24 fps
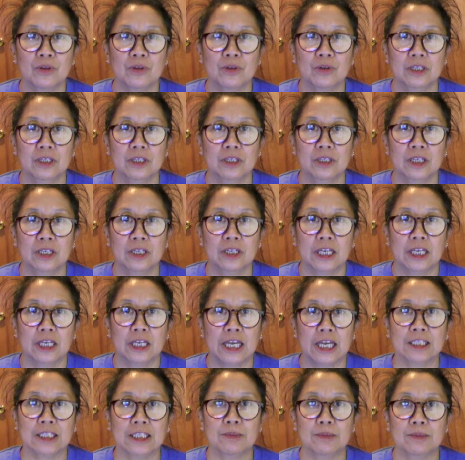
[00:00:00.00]
And let me
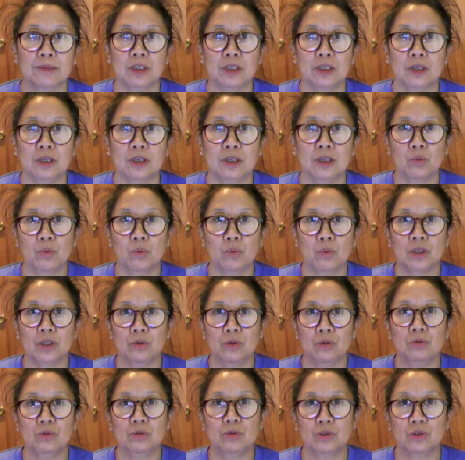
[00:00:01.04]
know what you
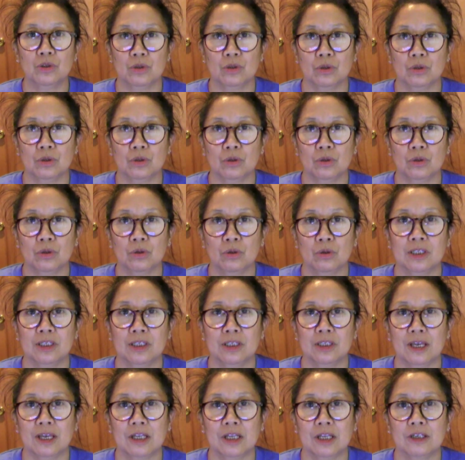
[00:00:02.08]
do to get into
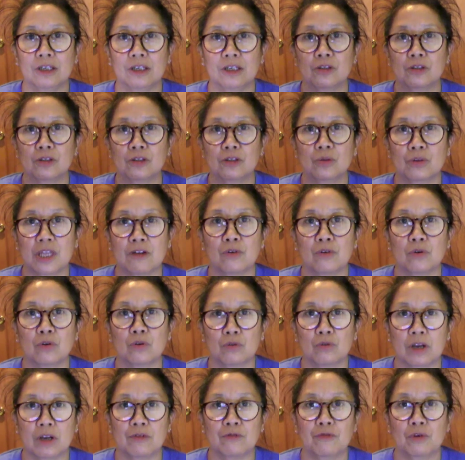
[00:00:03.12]
your thankful,
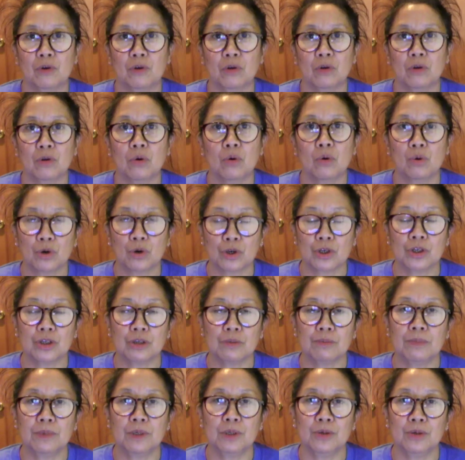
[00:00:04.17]
grateful, or good
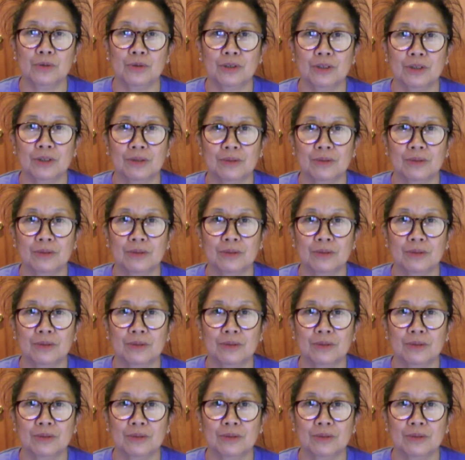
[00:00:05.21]
mood.